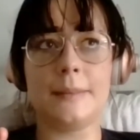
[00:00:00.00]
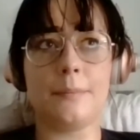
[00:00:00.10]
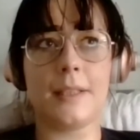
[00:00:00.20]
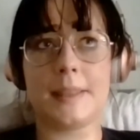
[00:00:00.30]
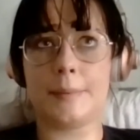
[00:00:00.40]

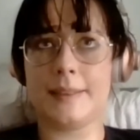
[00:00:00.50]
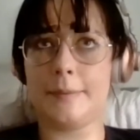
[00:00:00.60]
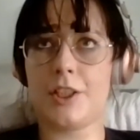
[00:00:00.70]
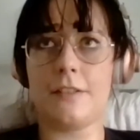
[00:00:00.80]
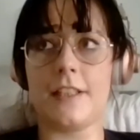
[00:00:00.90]

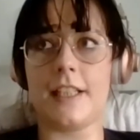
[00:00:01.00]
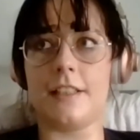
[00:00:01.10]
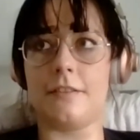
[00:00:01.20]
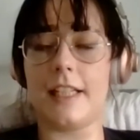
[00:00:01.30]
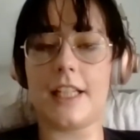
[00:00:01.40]
especially if you're in
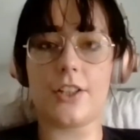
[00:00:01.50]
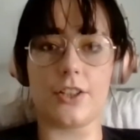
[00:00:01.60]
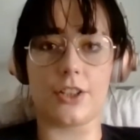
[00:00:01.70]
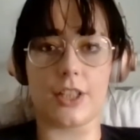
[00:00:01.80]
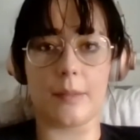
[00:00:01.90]
a
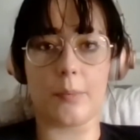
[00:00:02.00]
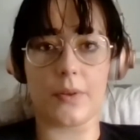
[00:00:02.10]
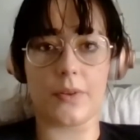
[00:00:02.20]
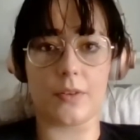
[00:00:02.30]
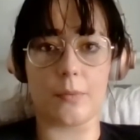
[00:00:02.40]
relationship with
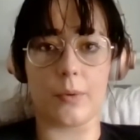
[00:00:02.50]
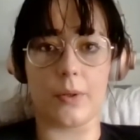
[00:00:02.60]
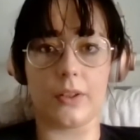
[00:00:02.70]
someone.